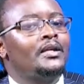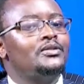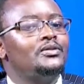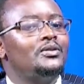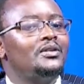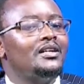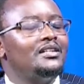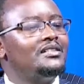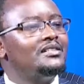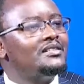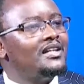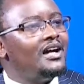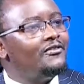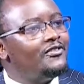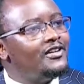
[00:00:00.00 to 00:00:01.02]
So
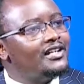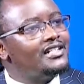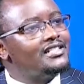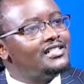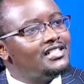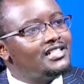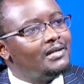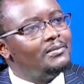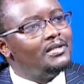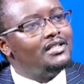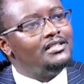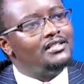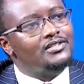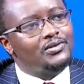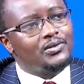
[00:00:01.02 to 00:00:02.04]
there are various
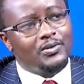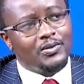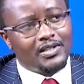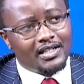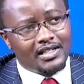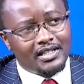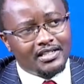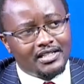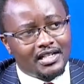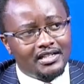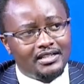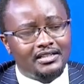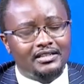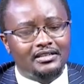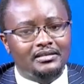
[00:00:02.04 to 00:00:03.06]
disabilities to do with age,
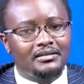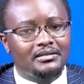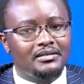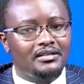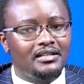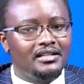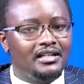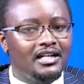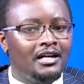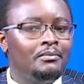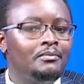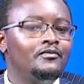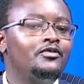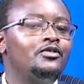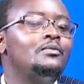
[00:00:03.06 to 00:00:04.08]
and they
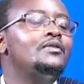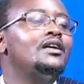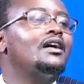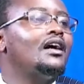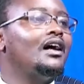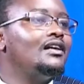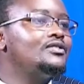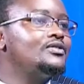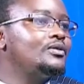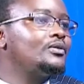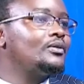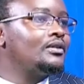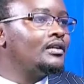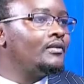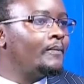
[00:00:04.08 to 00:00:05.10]
come from the
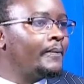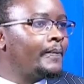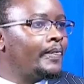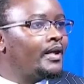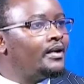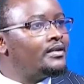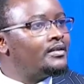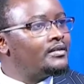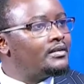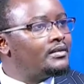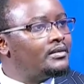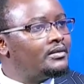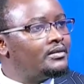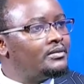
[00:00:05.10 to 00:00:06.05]
cultural and